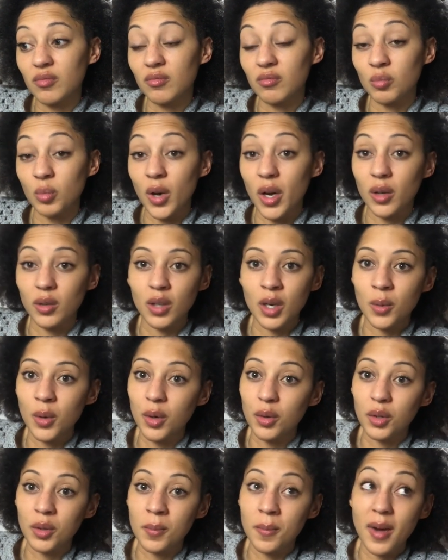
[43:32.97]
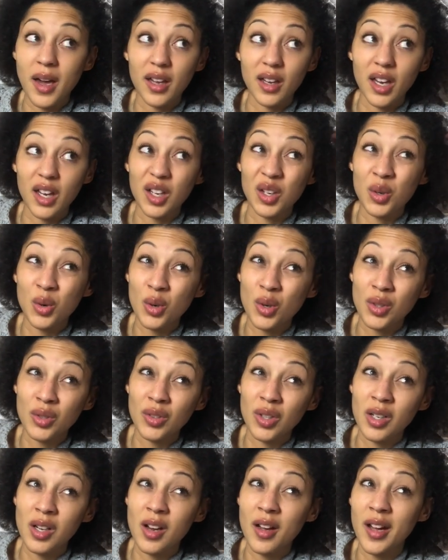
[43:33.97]
Well, I won't come back, I can order
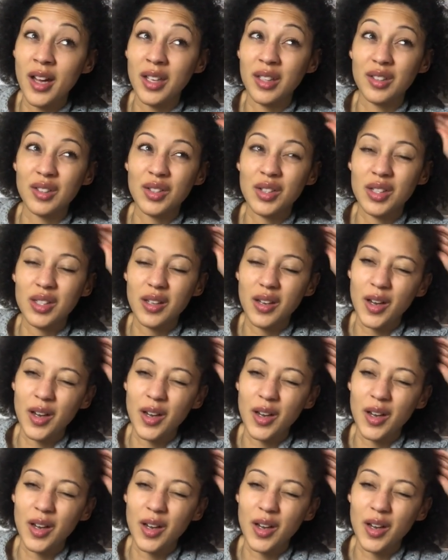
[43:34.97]
online because